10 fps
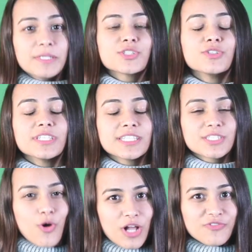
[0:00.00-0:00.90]
So this
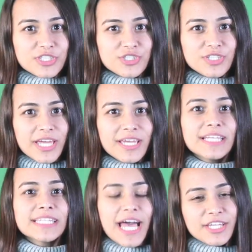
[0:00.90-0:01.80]
is all for today.
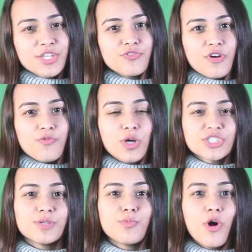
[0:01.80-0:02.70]
Thank you for
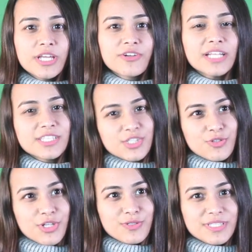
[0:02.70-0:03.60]
watching Bollygrad
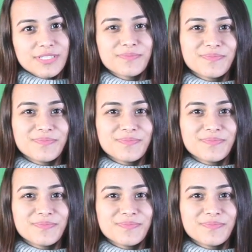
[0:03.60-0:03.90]
Studios.